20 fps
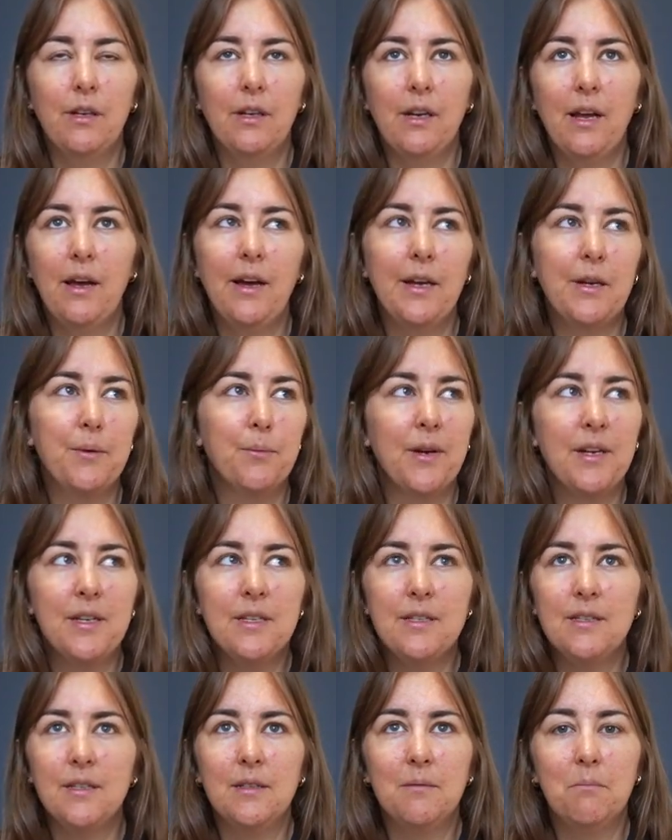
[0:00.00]

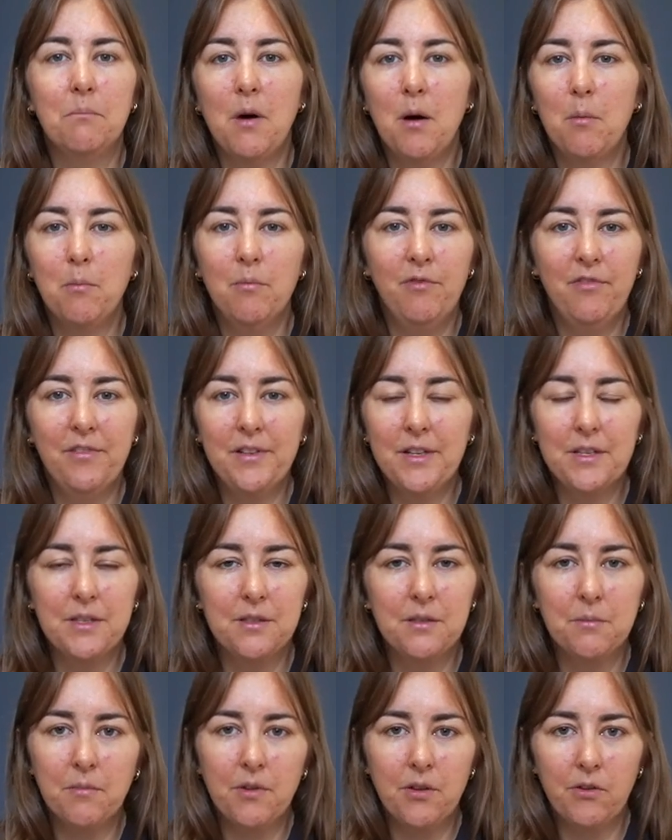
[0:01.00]
high-waisted mom fit
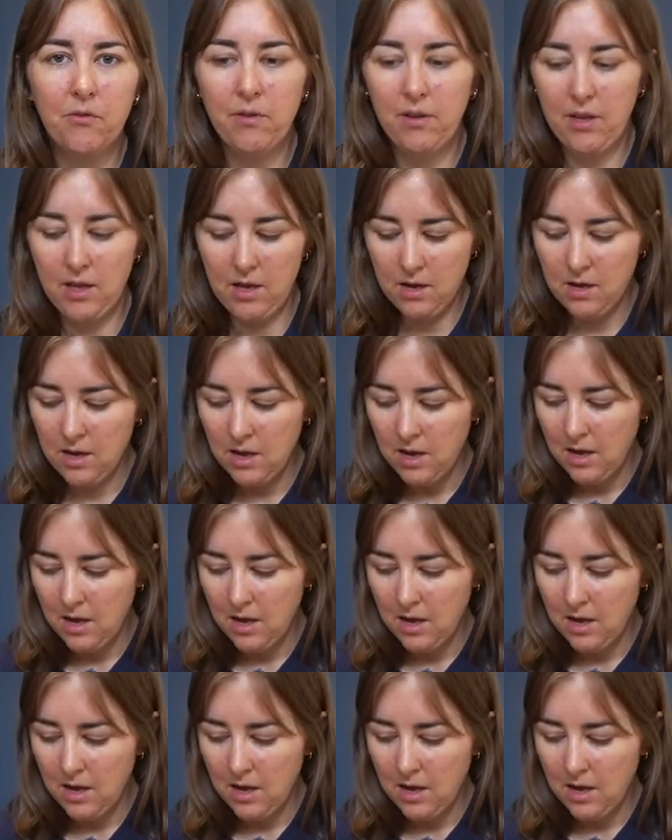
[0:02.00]
something or other,